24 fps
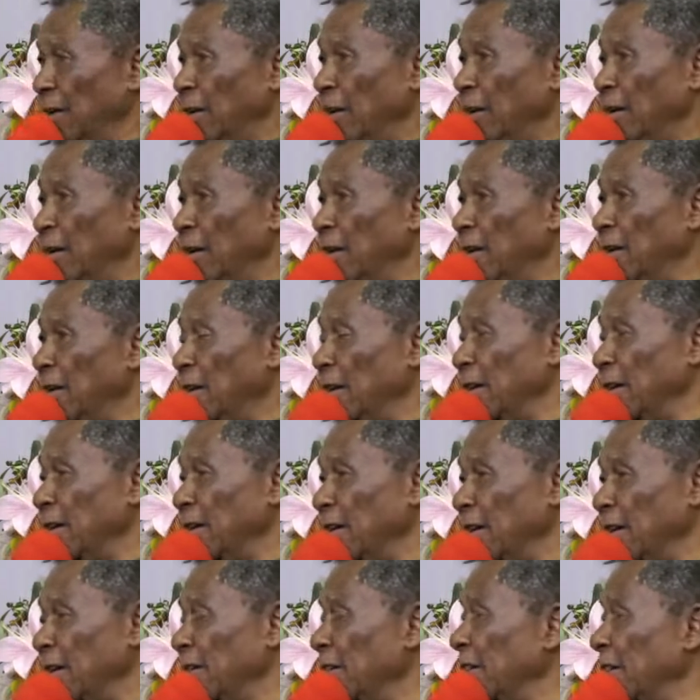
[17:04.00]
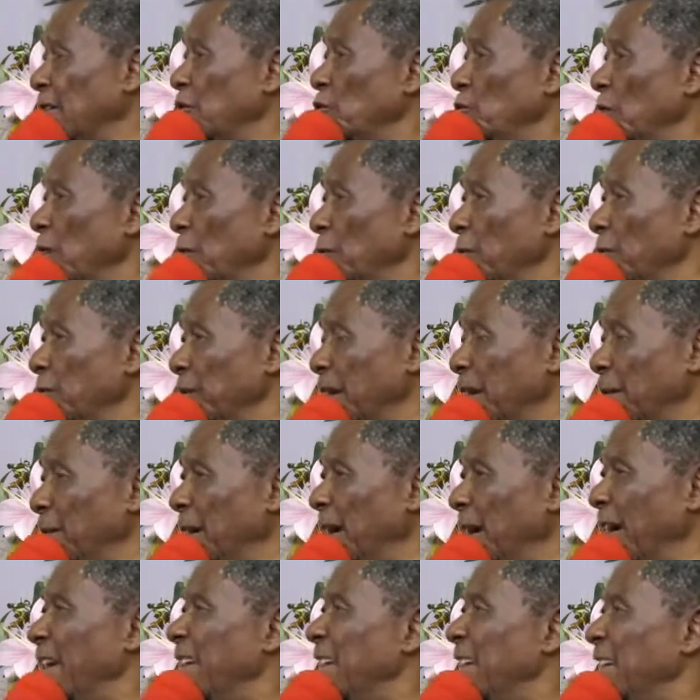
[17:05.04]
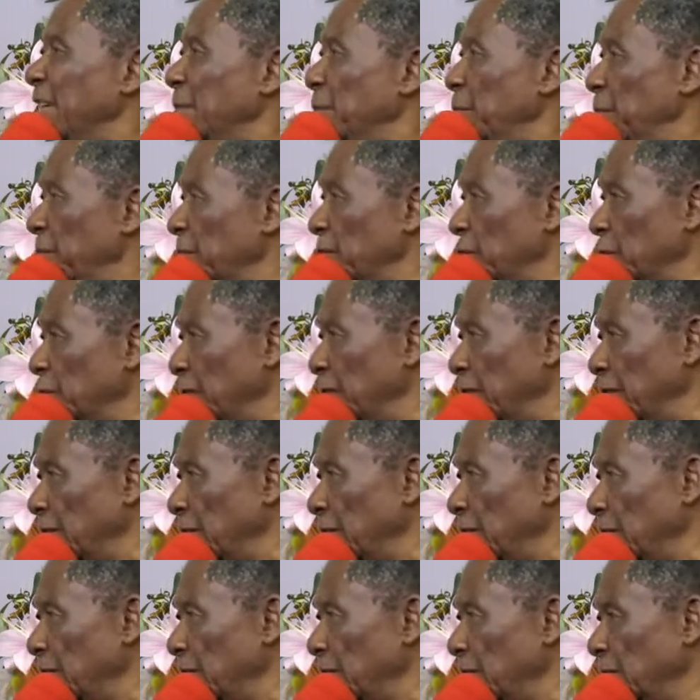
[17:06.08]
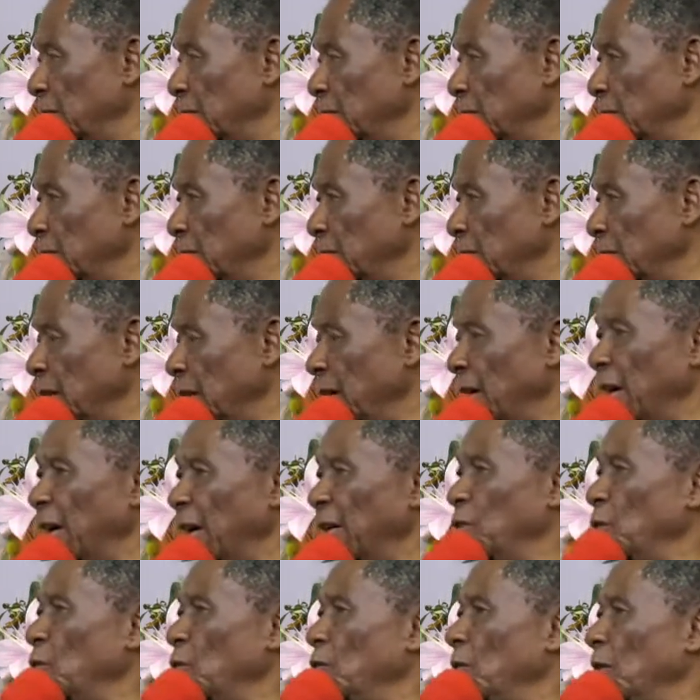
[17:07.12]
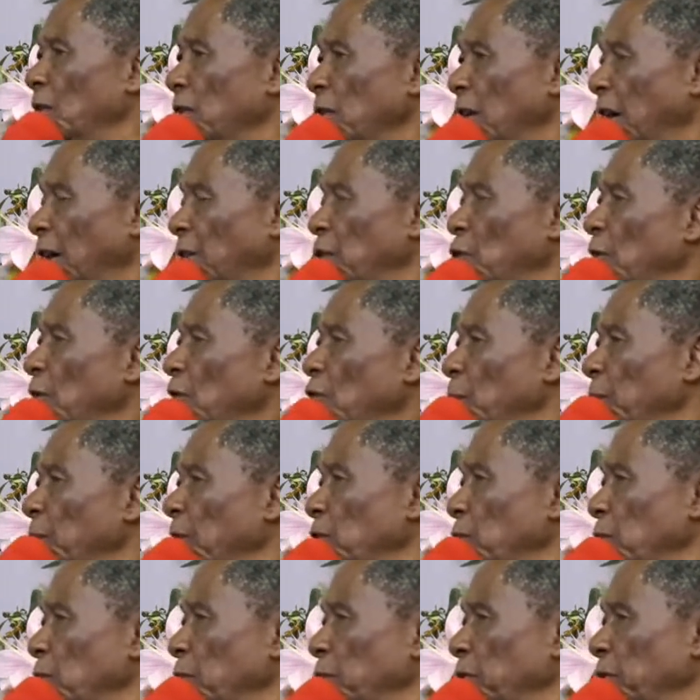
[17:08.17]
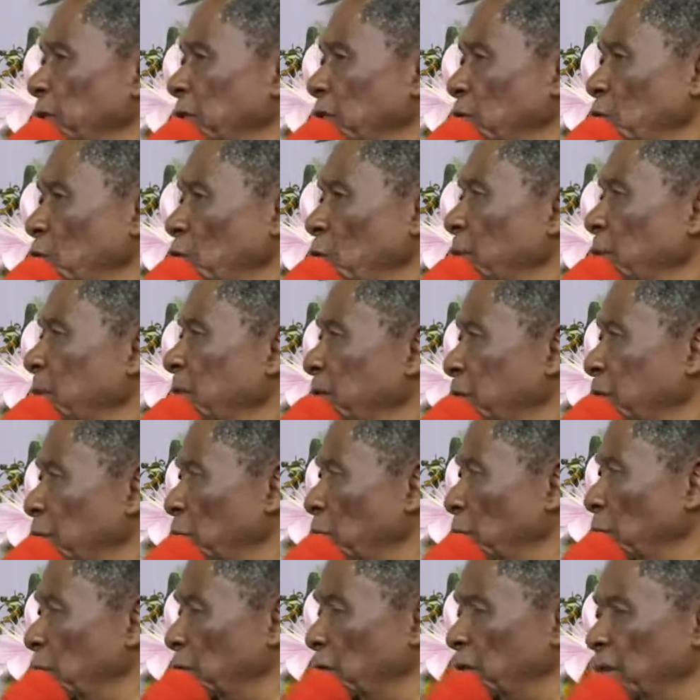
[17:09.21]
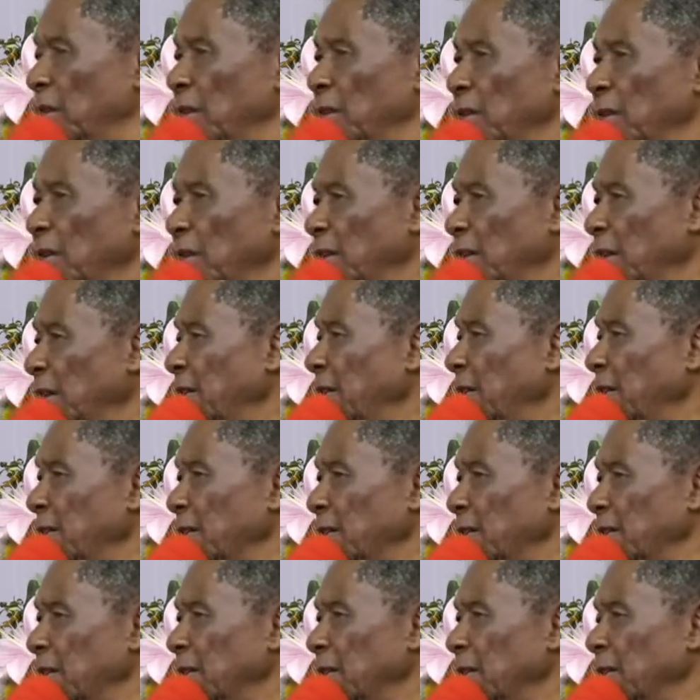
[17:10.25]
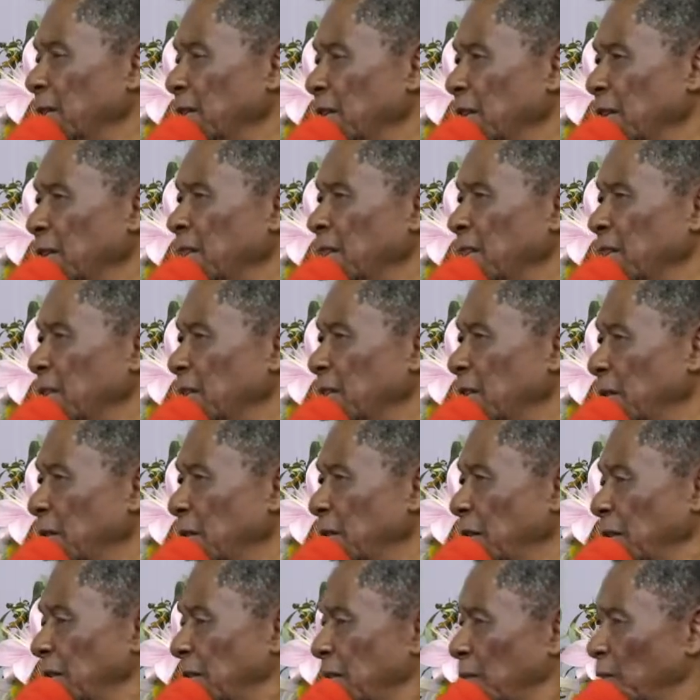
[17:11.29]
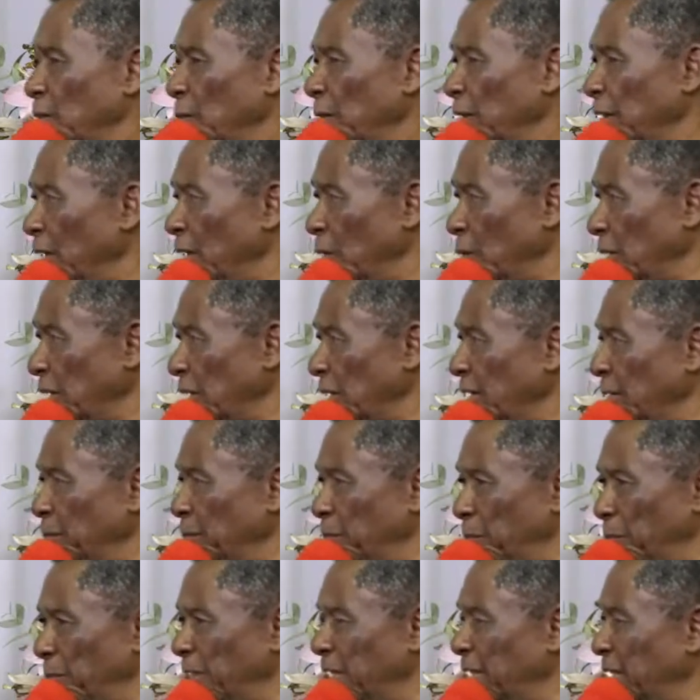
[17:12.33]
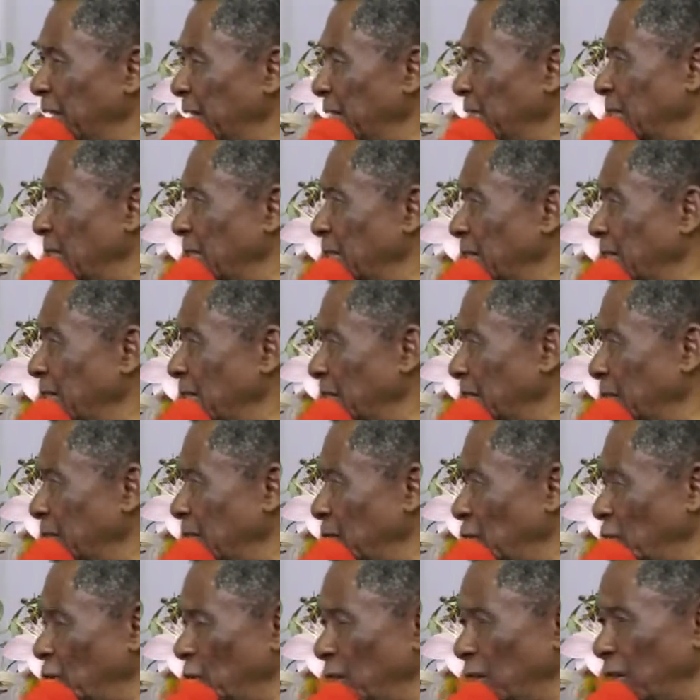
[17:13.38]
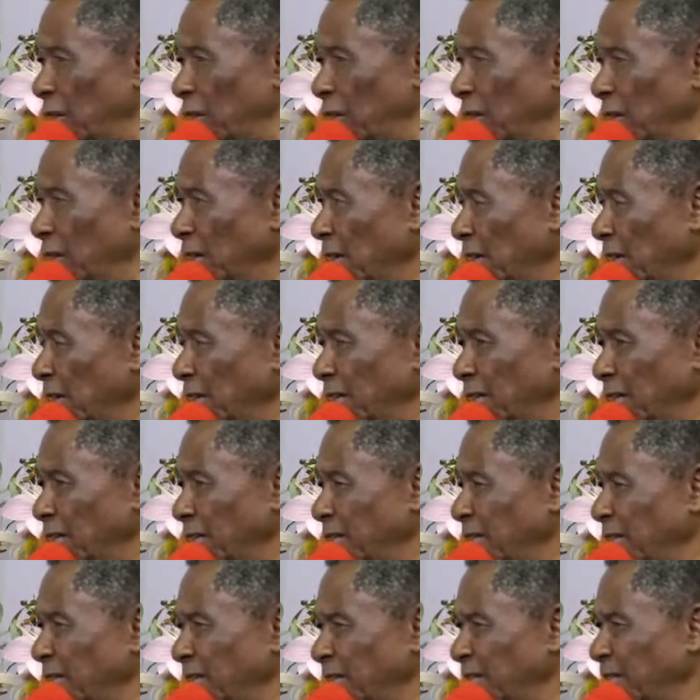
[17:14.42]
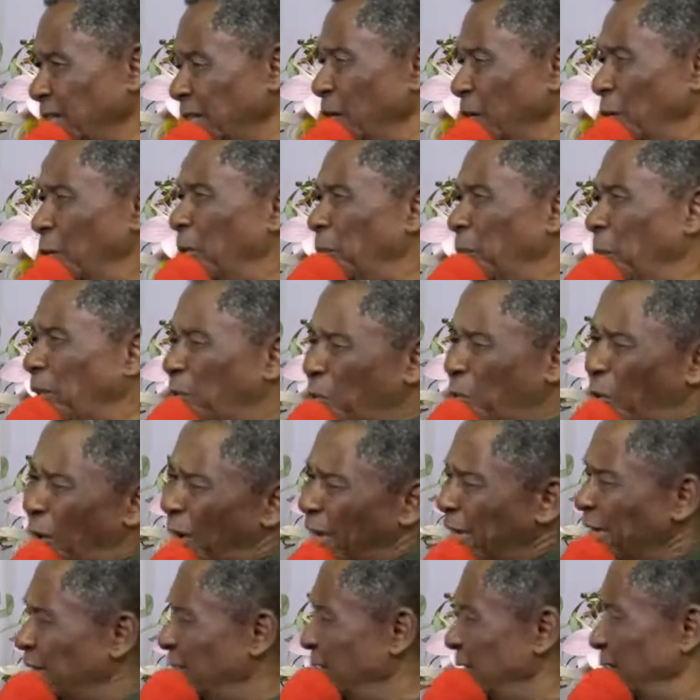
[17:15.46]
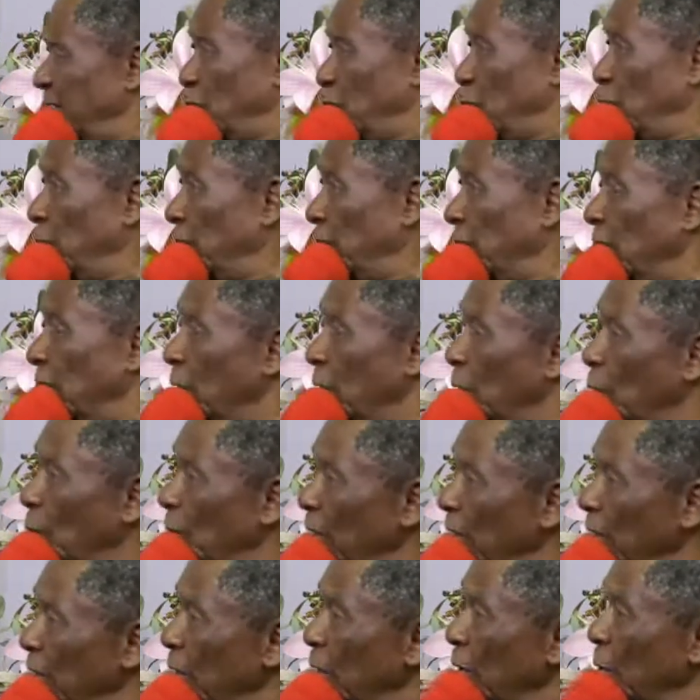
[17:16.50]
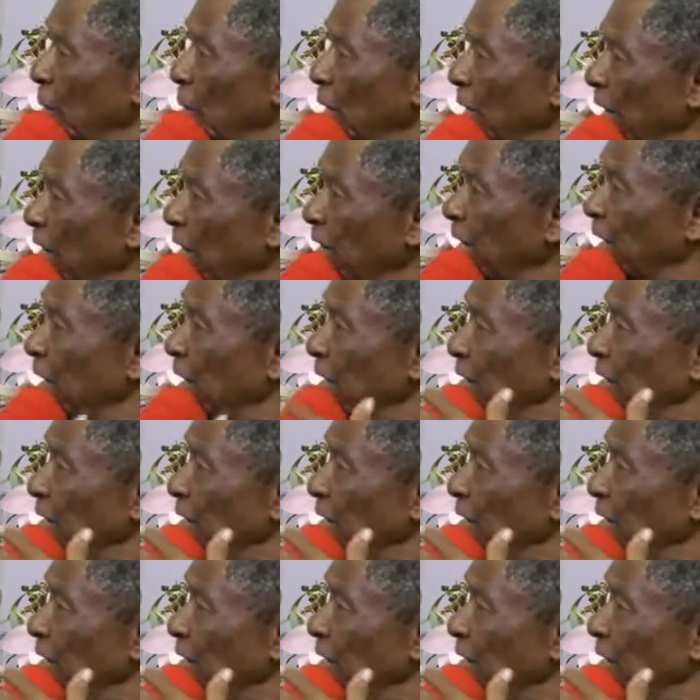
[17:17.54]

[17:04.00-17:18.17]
And that's why we become highly impersonal. I don't want to be part of it. I don't want to be involved. Tandy, did you hear how Tandy beat her daughter? But why did she do it? We engage